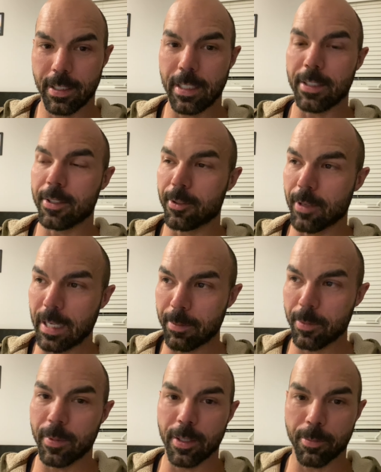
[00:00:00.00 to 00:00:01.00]
is to grab
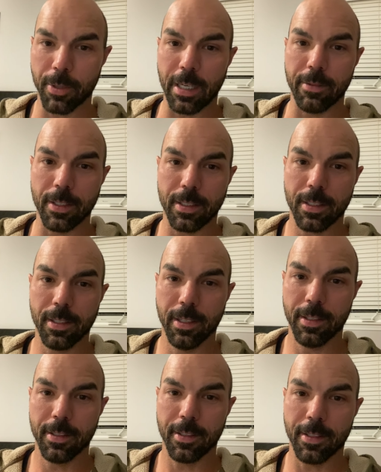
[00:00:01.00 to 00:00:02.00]
them in the privates,
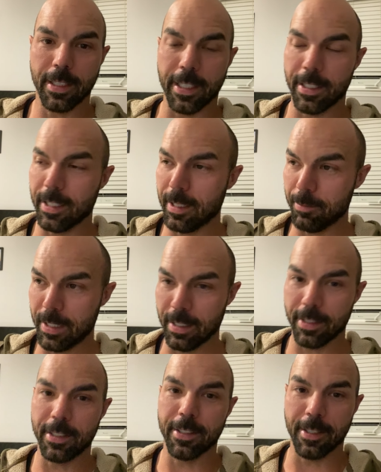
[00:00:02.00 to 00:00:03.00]
and I'm
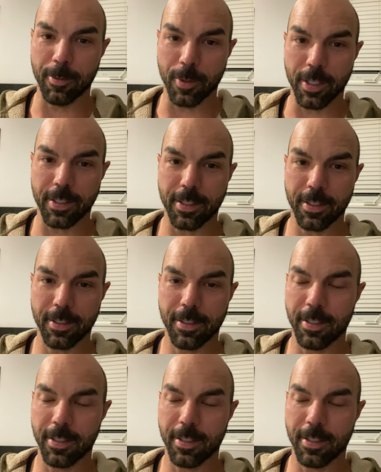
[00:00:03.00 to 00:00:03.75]
telling you that works.